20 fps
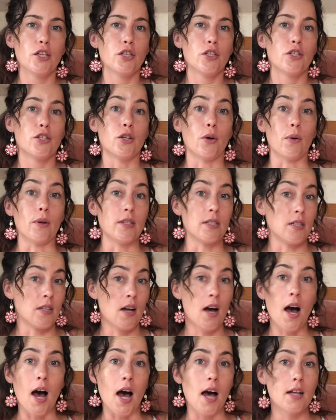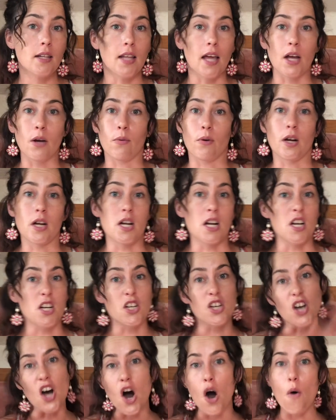So it's not like we're going to
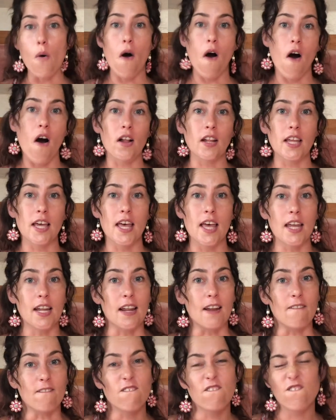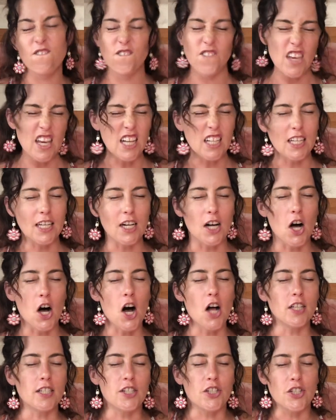go all in and feel it
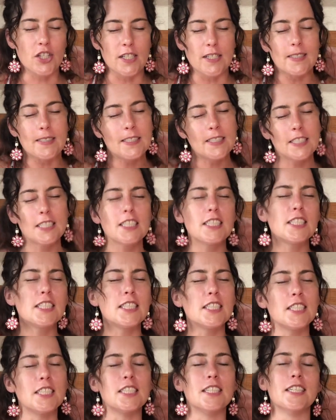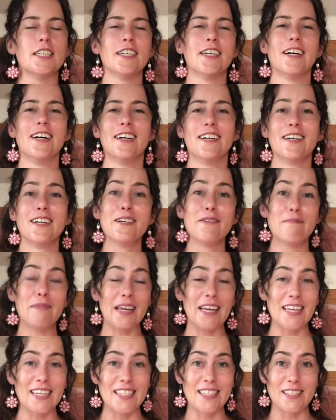all and just go,
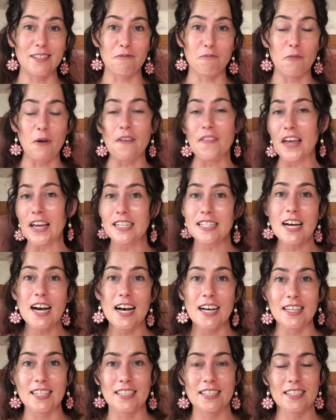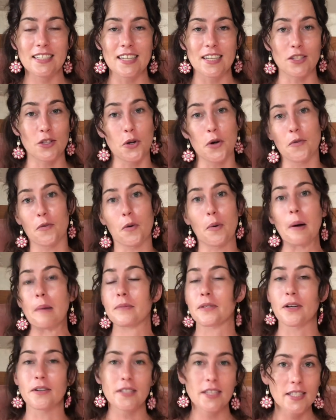because what that does is it
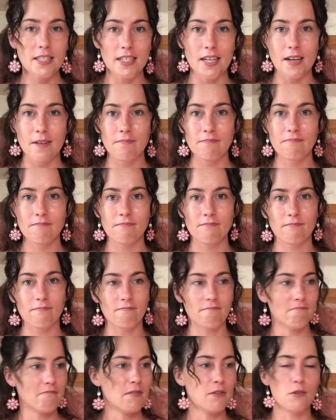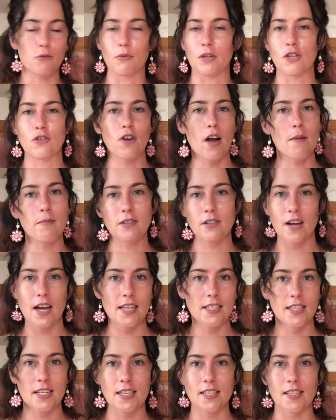overwhelms our system, it
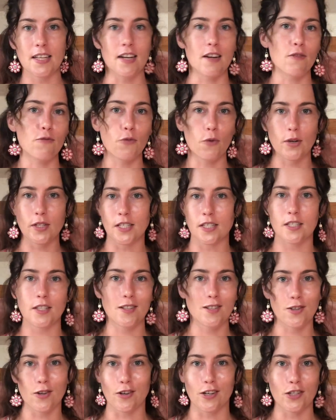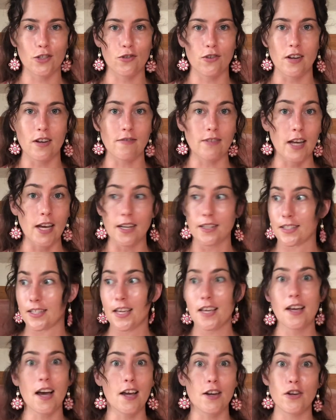re-traumatizes, it enforces the circuitry of like,
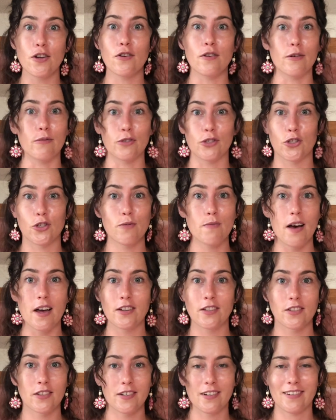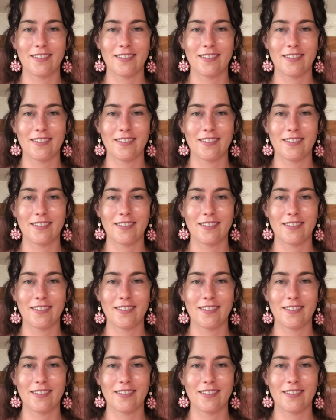see, I knew it was too much.